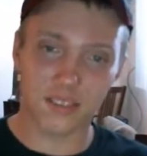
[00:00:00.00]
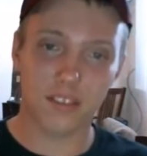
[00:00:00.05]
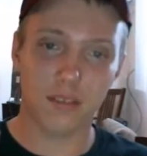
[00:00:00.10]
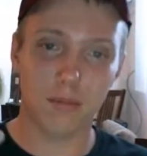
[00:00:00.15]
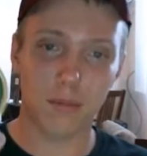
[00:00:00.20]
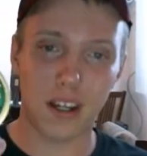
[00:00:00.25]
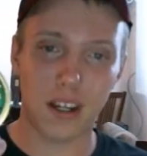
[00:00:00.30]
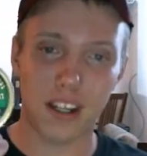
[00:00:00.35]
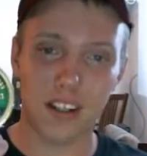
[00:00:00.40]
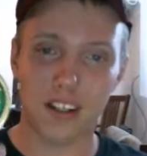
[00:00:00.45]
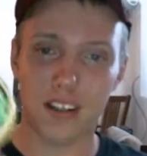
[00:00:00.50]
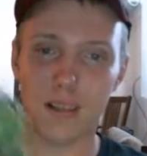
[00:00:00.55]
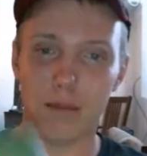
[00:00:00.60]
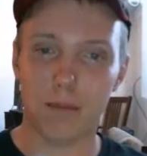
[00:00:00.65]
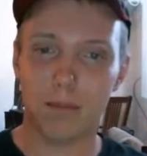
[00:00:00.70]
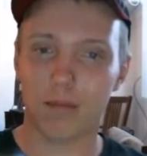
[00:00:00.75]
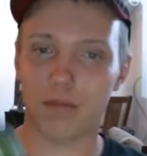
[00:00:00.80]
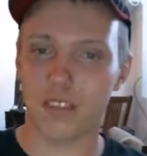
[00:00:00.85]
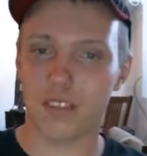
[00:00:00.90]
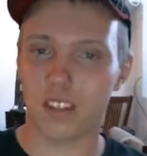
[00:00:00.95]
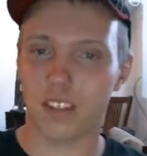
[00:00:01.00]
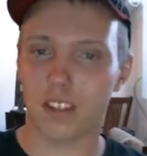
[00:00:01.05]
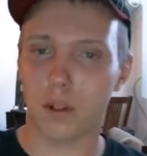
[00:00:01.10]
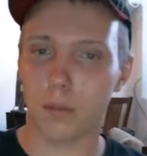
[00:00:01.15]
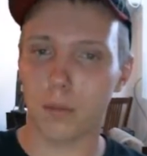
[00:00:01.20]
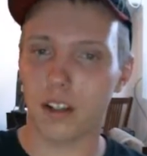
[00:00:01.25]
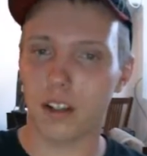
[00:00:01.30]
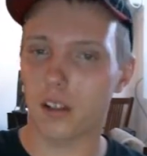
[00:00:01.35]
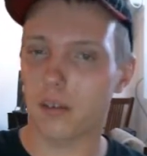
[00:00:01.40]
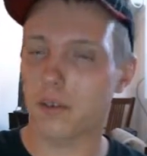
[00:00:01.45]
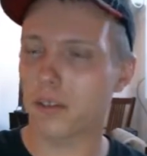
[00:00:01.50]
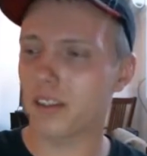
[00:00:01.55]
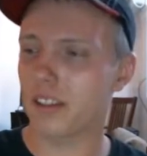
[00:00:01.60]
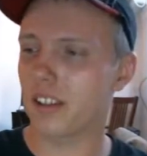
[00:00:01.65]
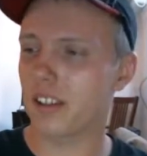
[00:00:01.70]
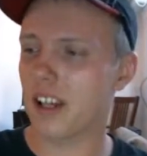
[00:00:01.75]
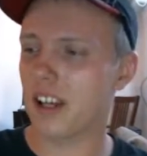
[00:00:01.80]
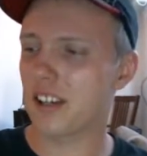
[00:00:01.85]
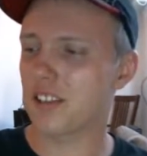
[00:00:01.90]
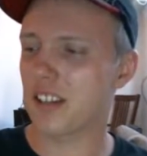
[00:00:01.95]
main dip, Copenhagen wintergreen.
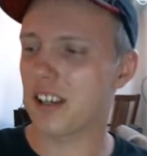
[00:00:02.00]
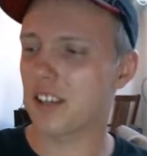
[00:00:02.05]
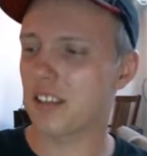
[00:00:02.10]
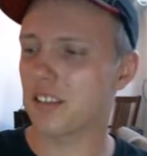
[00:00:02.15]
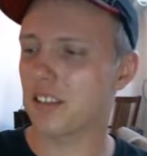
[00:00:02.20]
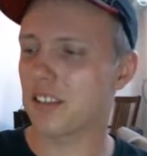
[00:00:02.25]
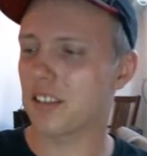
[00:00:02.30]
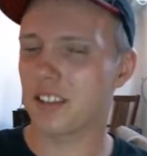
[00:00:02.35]
Actually, haven't